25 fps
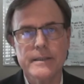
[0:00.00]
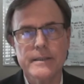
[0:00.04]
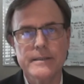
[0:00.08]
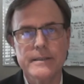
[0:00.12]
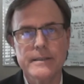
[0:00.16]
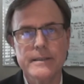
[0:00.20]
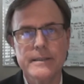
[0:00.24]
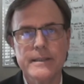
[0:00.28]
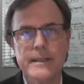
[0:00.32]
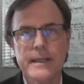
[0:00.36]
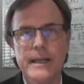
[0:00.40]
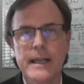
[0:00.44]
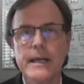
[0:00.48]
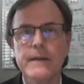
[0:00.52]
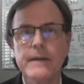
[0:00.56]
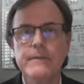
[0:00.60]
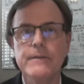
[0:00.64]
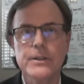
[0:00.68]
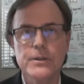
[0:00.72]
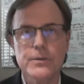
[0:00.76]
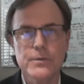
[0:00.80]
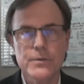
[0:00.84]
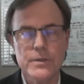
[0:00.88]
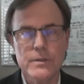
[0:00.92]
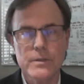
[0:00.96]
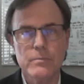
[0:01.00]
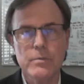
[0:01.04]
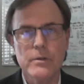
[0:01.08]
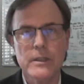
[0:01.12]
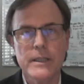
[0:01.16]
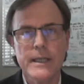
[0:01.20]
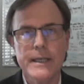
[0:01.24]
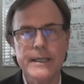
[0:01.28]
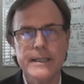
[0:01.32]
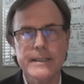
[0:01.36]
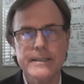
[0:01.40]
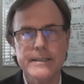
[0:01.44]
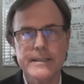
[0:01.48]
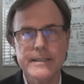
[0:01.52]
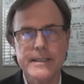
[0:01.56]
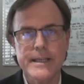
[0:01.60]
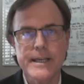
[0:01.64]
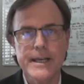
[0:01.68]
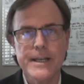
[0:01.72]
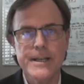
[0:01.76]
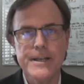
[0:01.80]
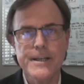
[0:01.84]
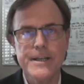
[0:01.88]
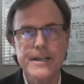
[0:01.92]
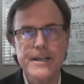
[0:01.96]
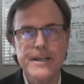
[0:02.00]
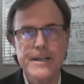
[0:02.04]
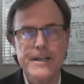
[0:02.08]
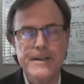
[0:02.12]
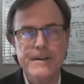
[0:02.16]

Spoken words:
Did it have a usable ASN?